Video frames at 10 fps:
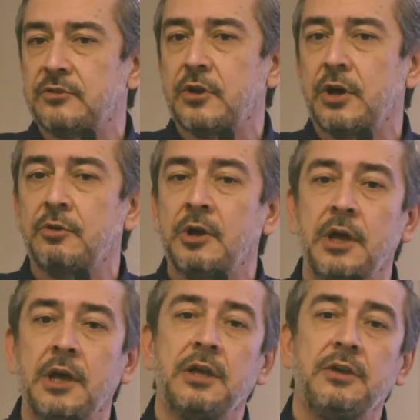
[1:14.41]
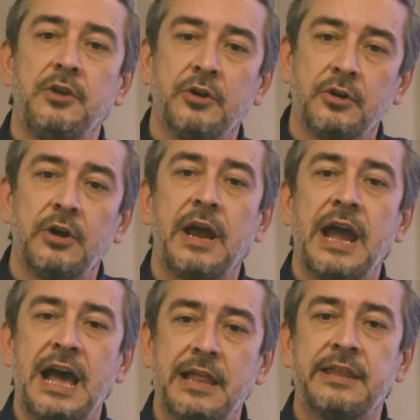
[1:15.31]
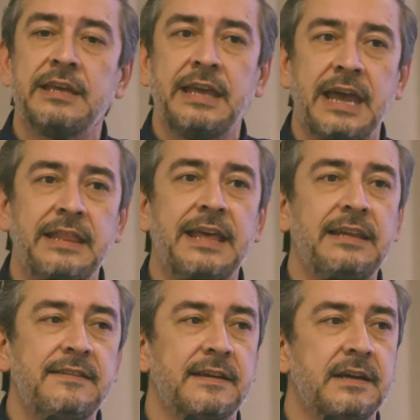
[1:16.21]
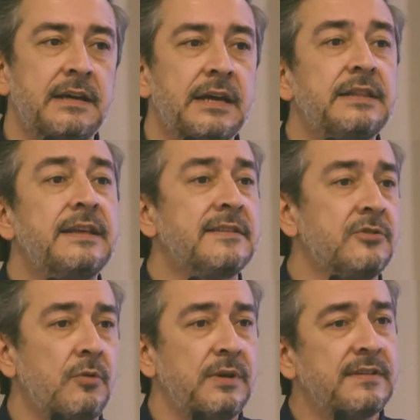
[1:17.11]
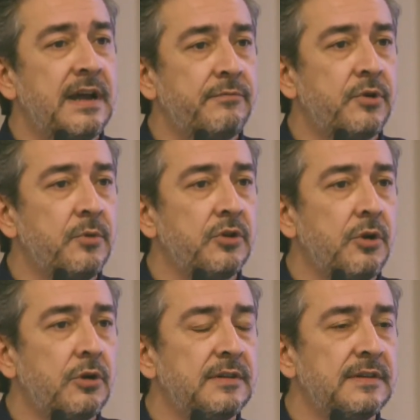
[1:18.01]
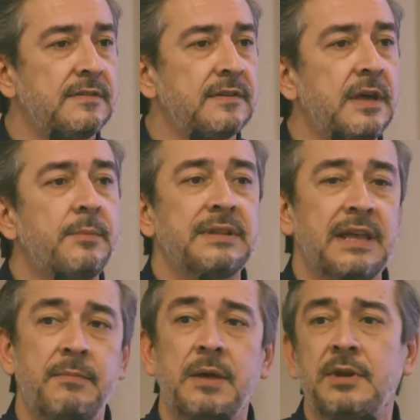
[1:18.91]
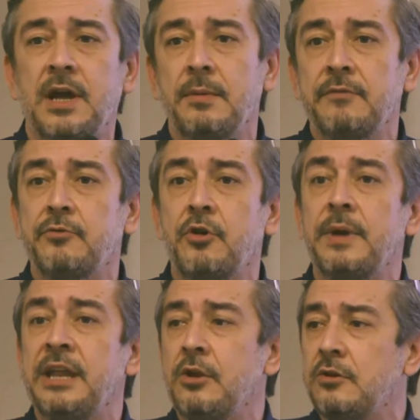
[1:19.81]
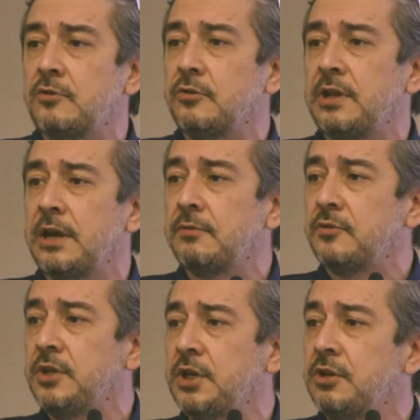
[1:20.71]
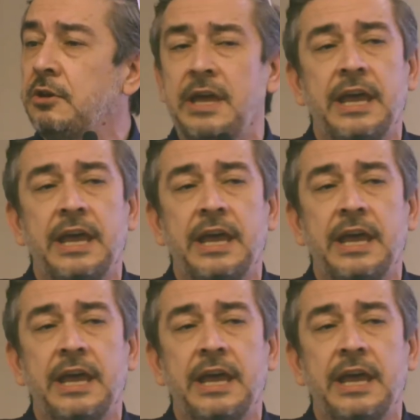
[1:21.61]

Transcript: So your health and care data doesn't always come from your doctors, but they may be coming from a nurse looking after you,